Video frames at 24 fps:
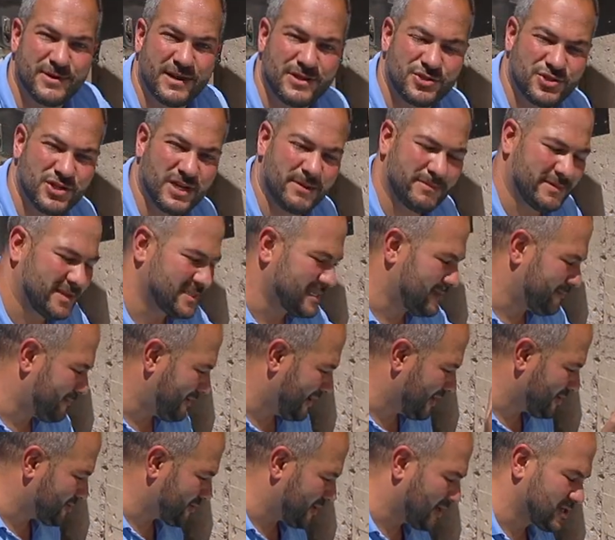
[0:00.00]
around chimneys and
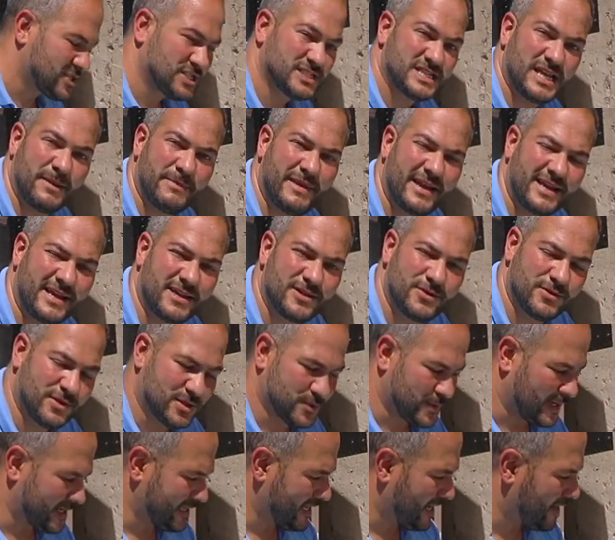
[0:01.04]
penetrations, I'm not going to do
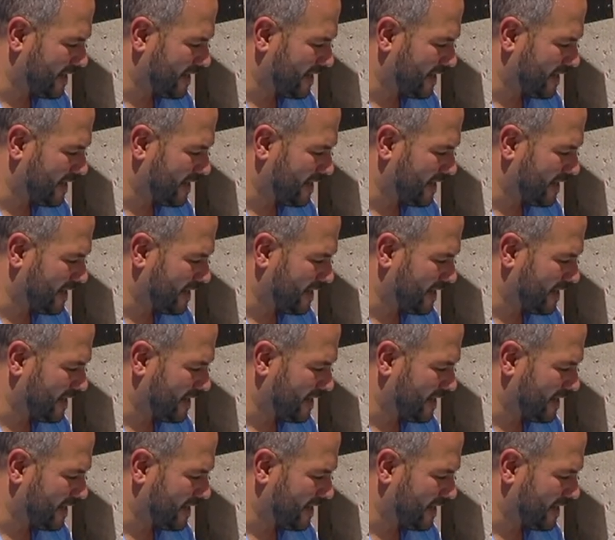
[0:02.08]
this right